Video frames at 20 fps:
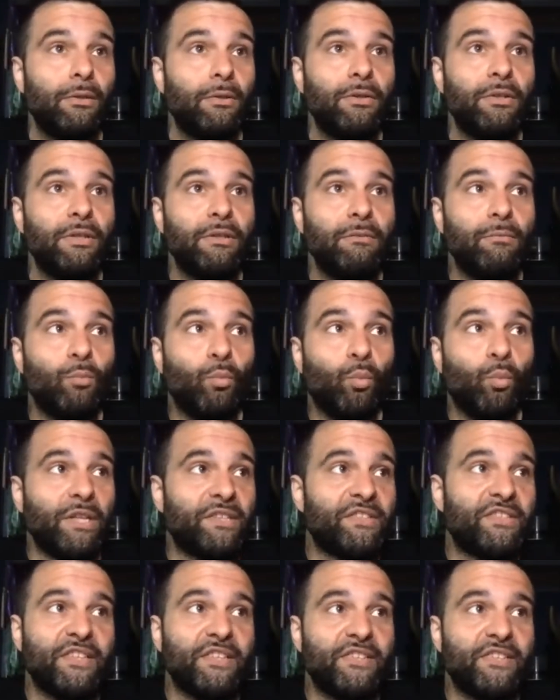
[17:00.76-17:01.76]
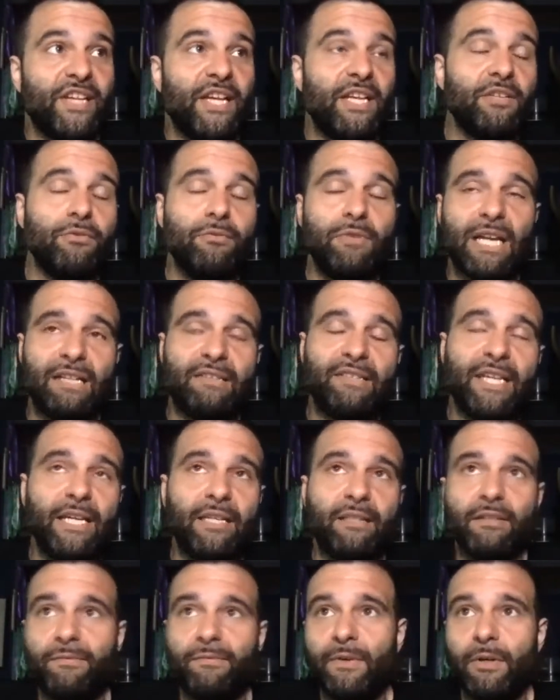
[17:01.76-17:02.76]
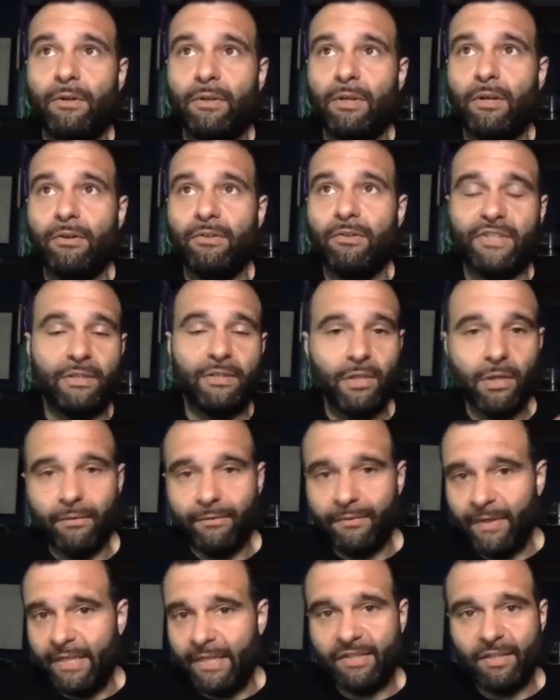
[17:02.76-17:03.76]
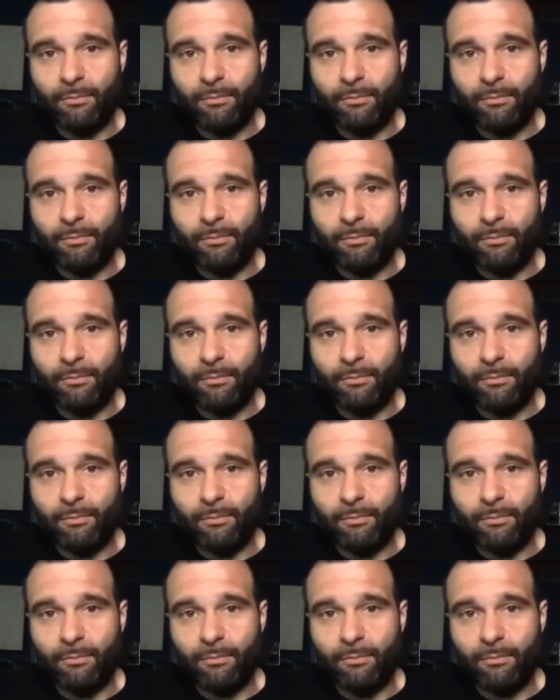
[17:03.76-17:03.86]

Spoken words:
what's to say you not take the photos and go find someone to